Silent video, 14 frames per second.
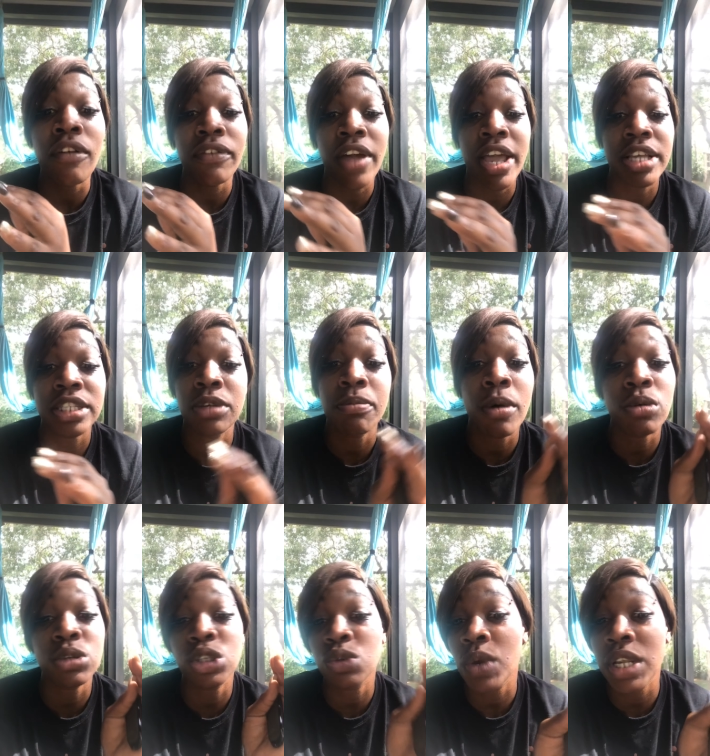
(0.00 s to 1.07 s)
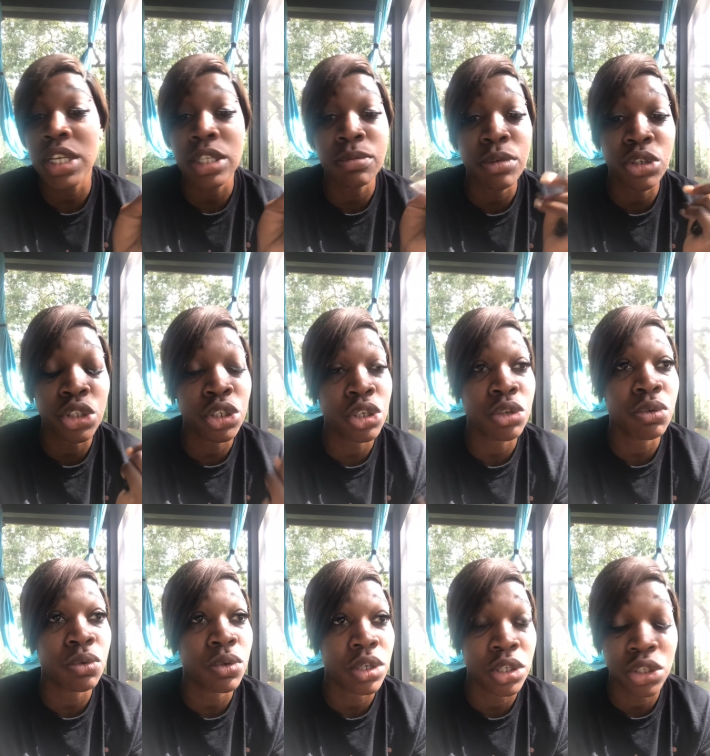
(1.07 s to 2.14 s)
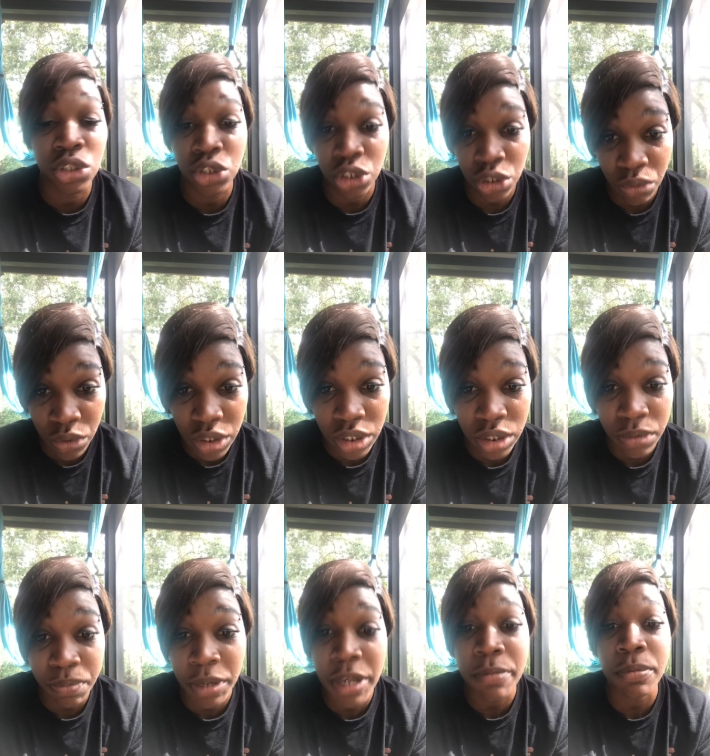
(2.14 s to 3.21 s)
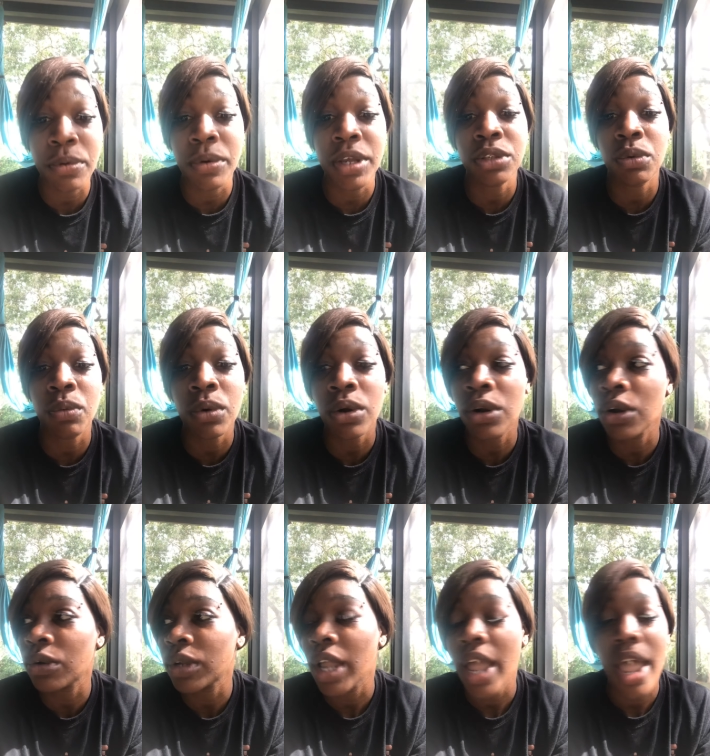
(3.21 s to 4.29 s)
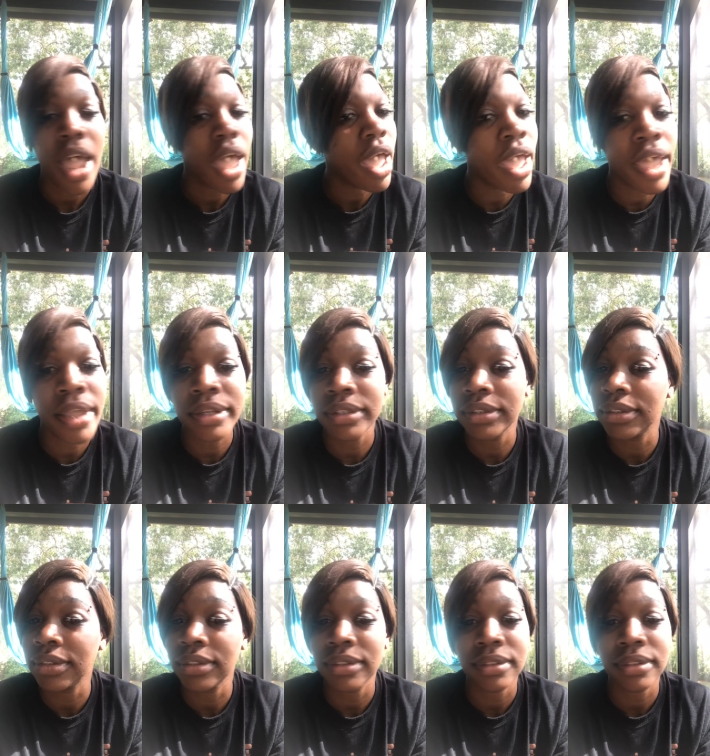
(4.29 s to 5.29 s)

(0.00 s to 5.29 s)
as the most sweetest, most generous people in the world, and